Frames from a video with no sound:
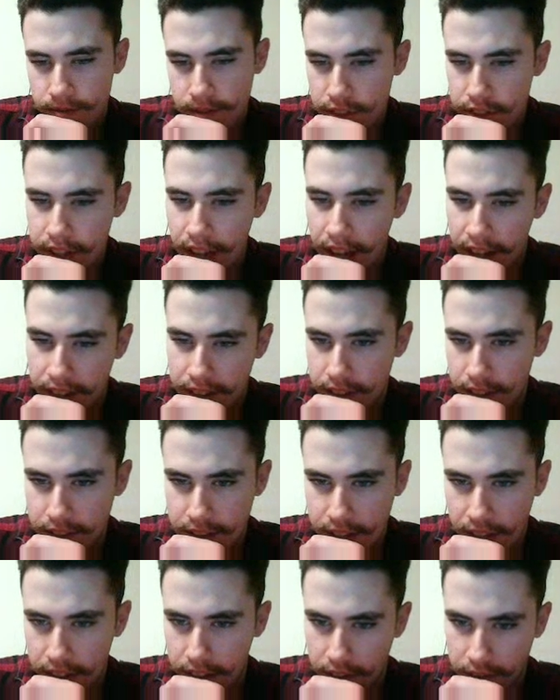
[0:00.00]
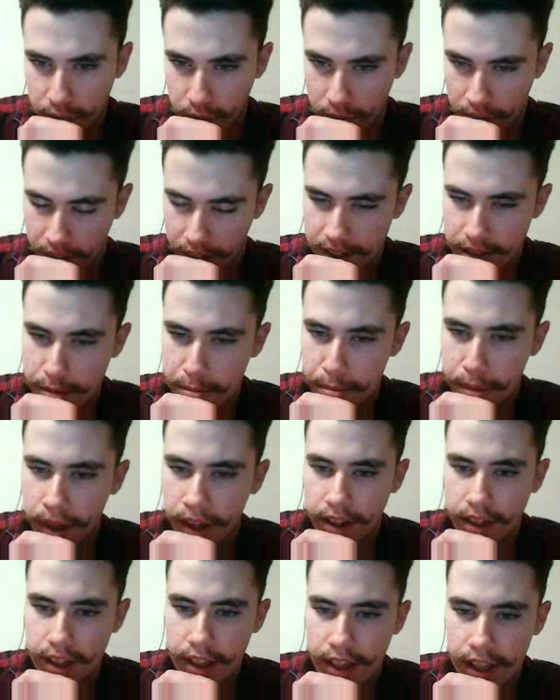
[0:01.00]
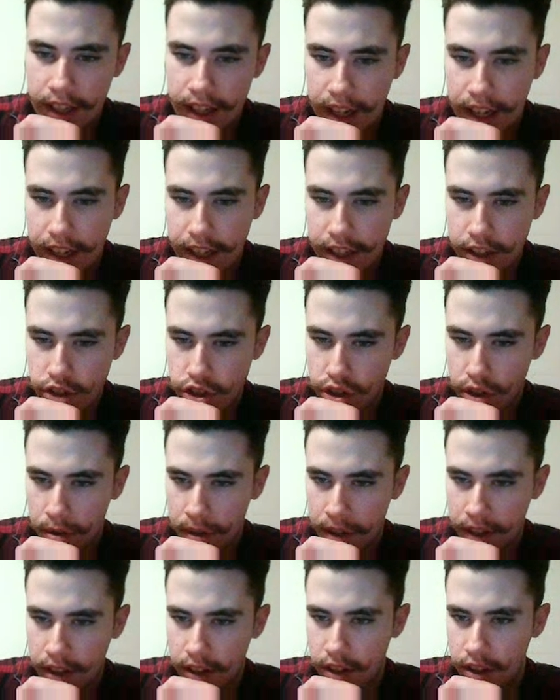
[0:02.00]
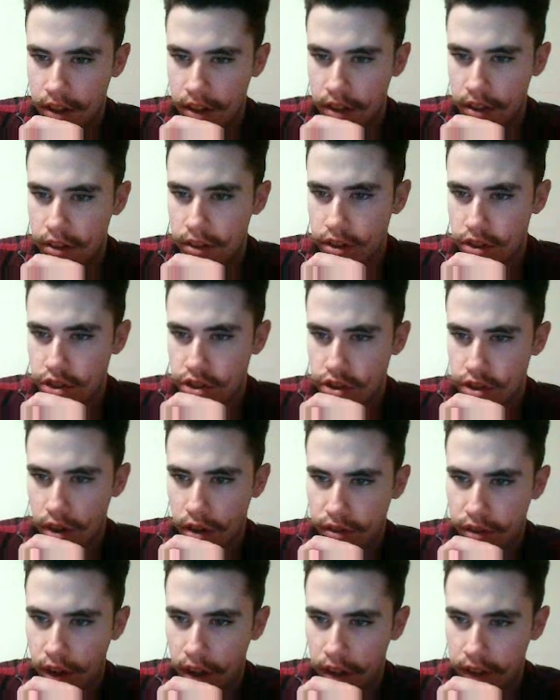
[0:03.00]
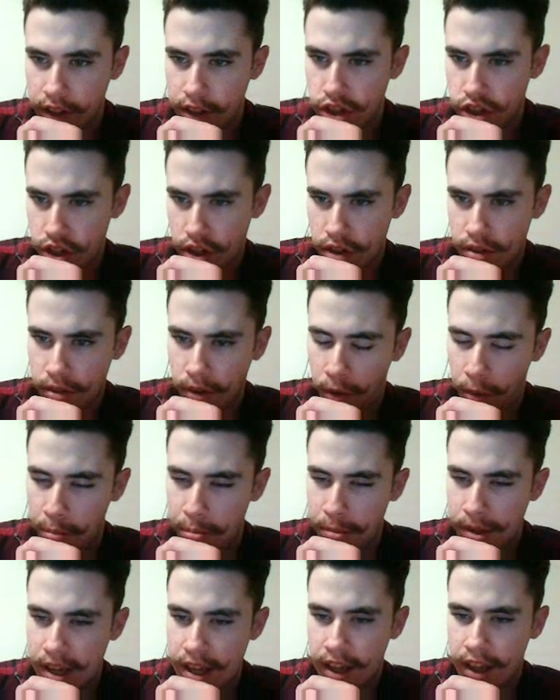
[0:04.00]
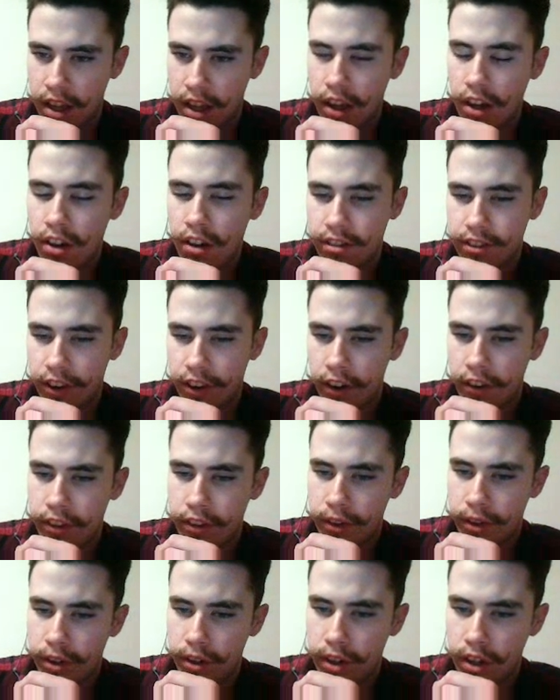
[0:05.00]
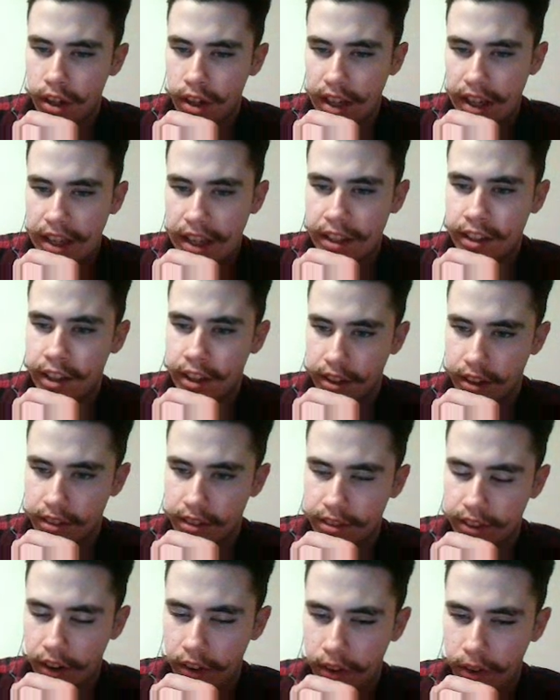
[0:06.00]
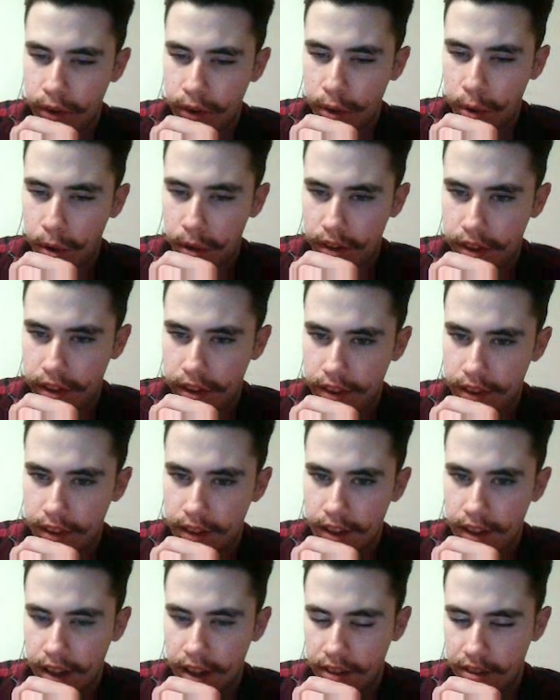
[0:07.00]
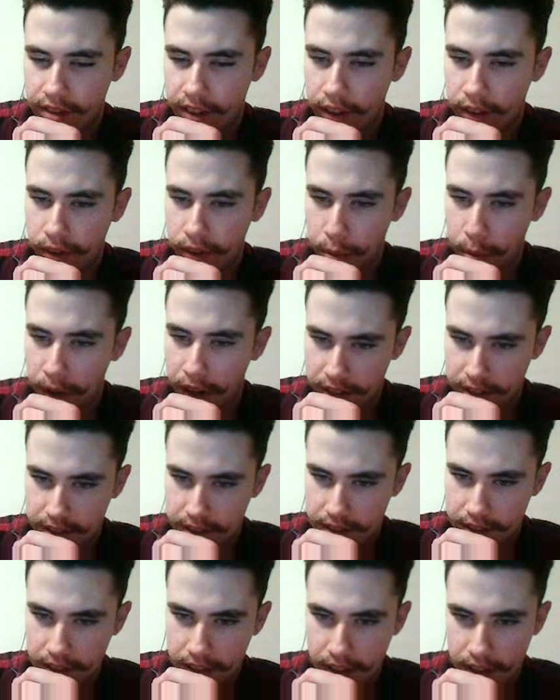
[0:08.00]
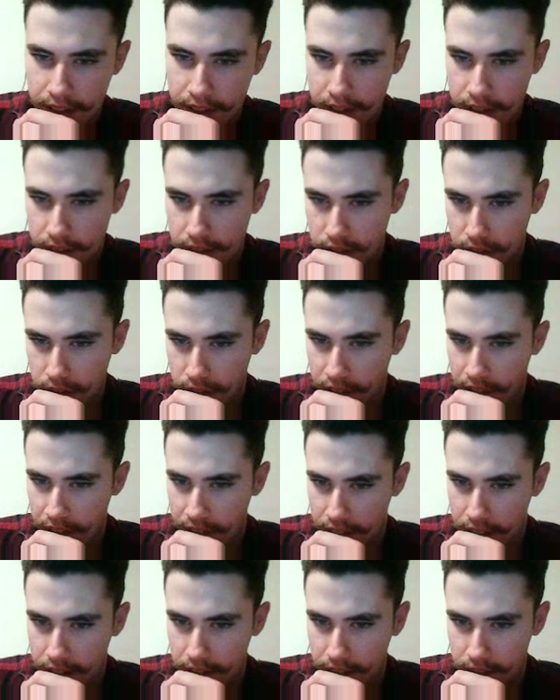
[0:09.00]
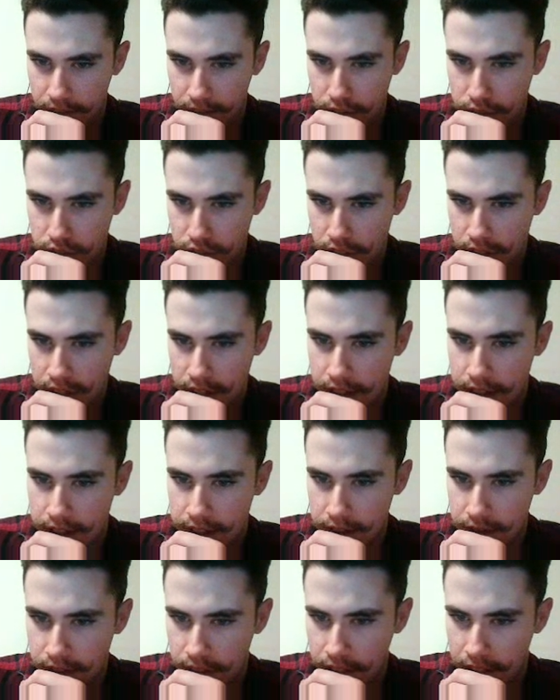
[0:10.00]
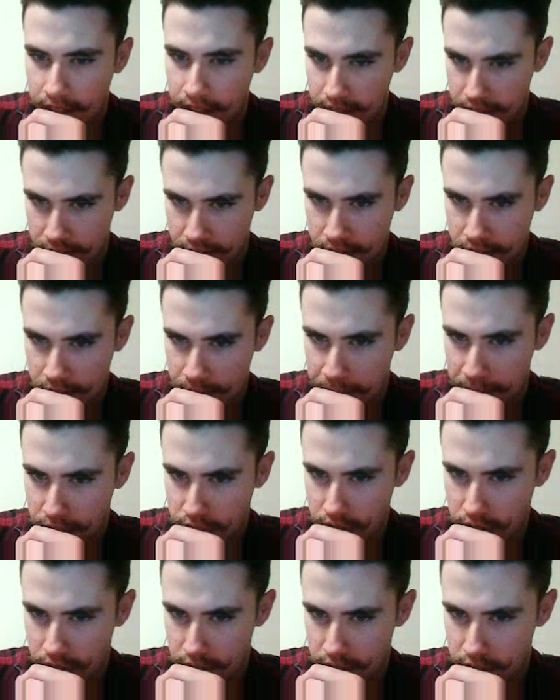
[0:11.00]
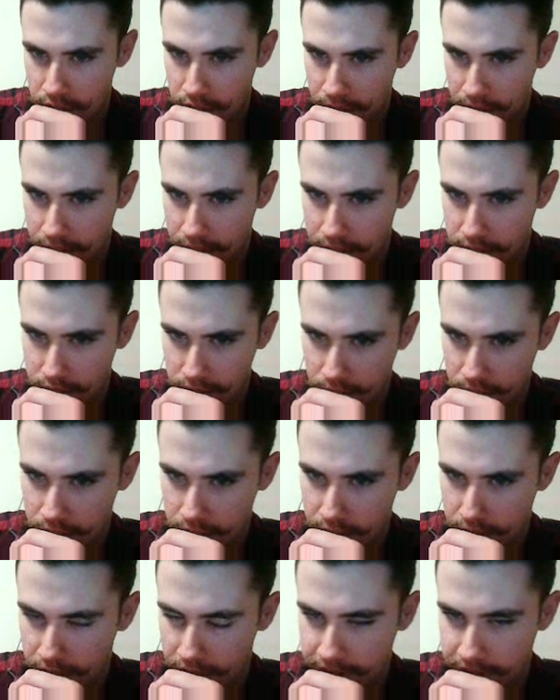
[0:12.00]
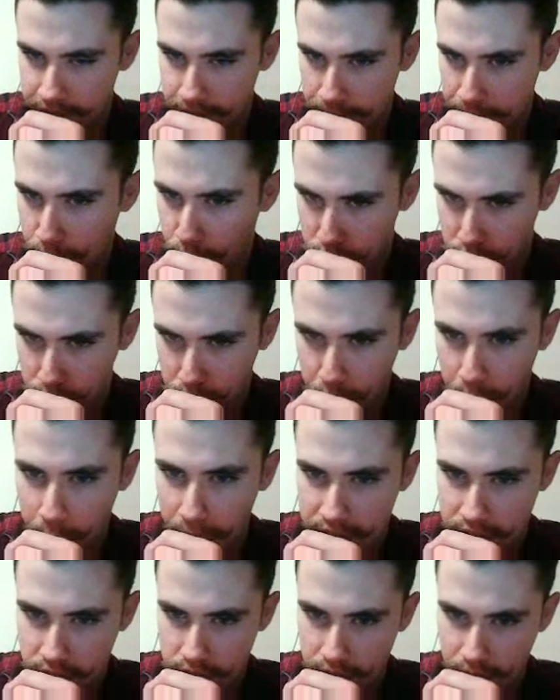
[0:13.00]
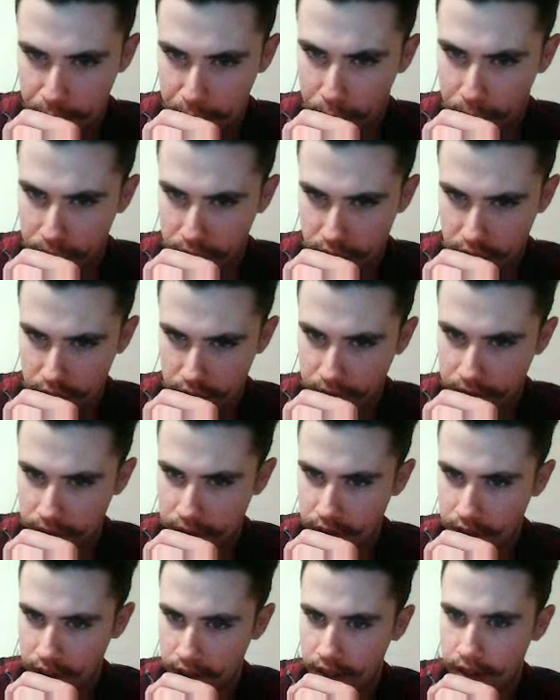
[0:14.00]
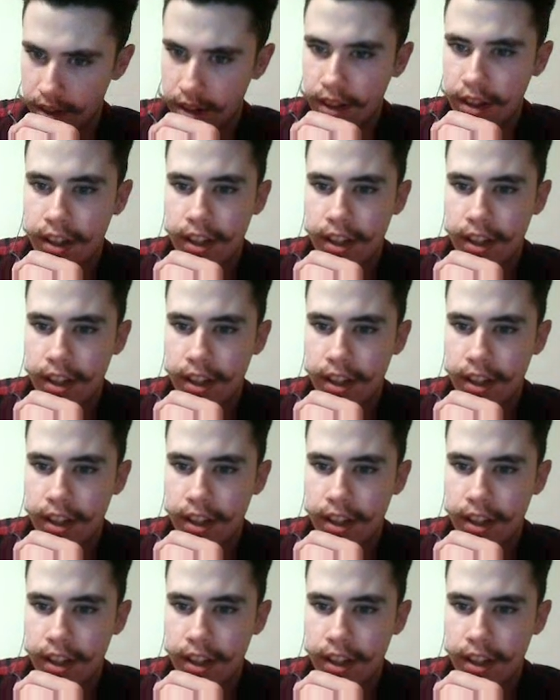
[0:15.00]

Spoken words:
It's not exactly a forecast, but it is showing the snowfall in general being farther inland, farther north, and farther west. So like Virginia isn't really getting in on much of the snow unless you're in the most western portions of Virginia.